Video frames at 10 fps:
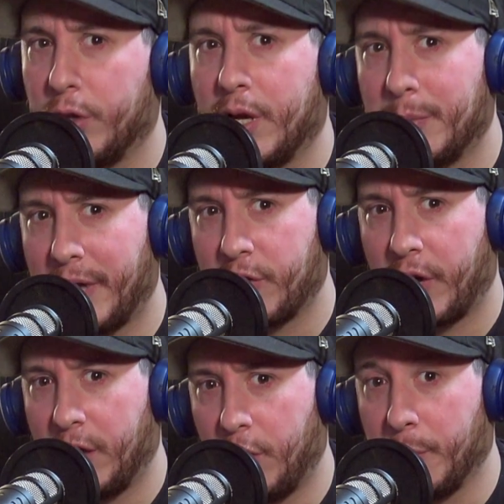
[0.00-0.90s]
Roulette and
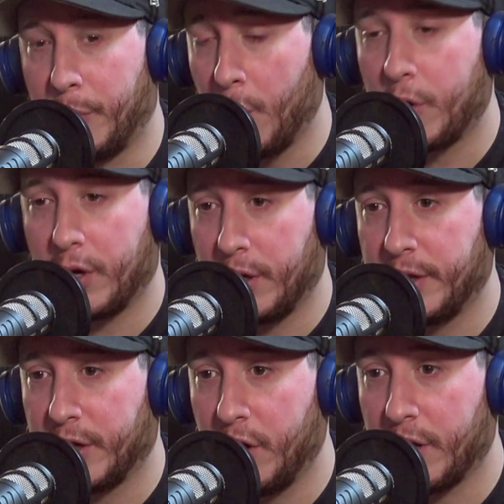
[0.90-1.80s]
blackjack, I love. Poker, I
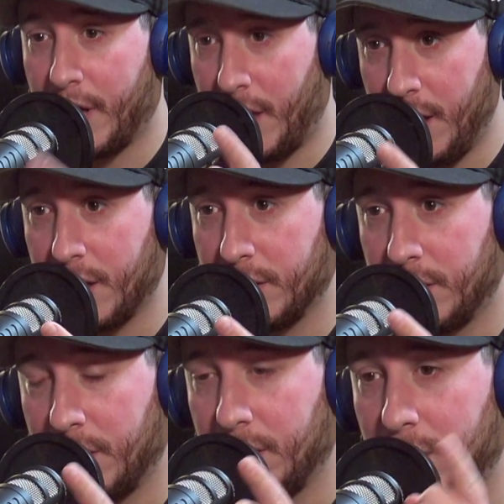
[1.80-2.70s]
did good, and
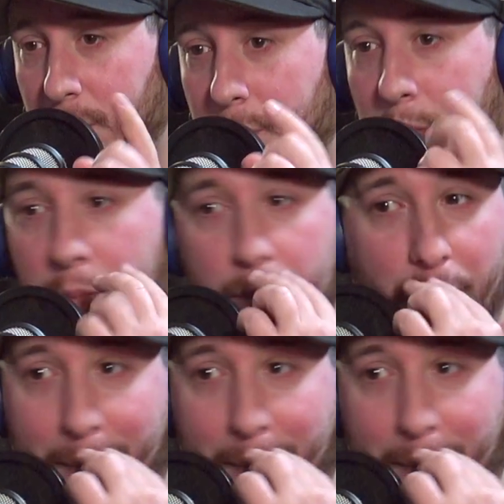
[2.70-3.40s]
the